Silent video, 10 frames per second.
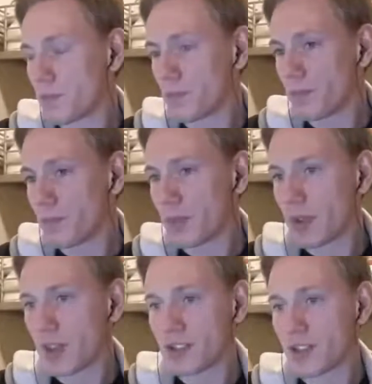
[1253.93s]
It's not
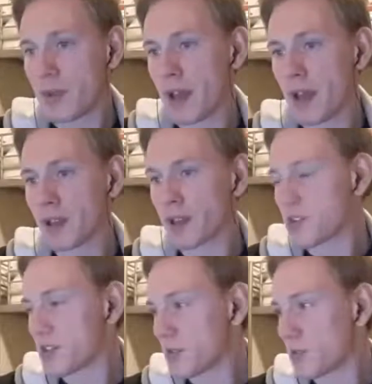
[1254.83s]
bad. Yeah, it's just
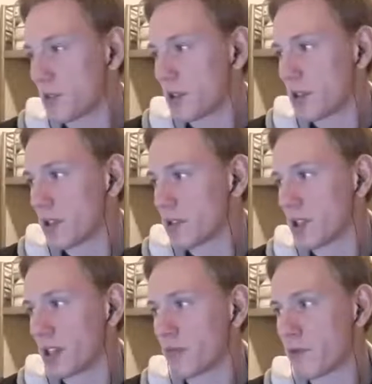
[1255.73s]
there's a lot of
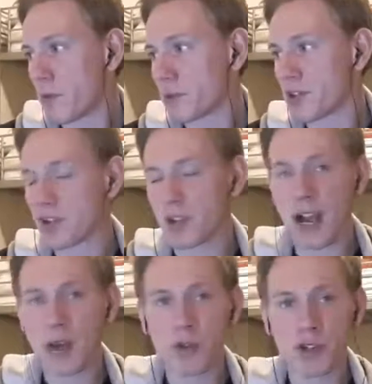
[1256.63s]
repetition. I would
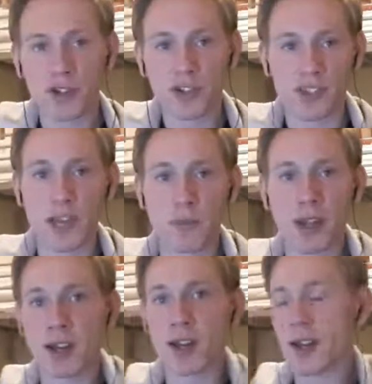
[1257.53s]
use the same line
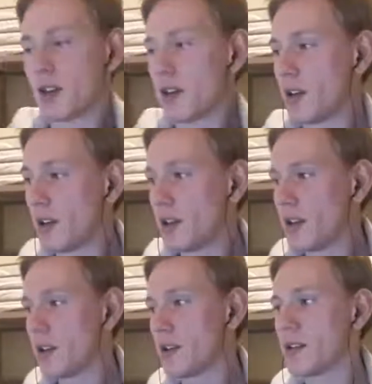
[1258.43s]
and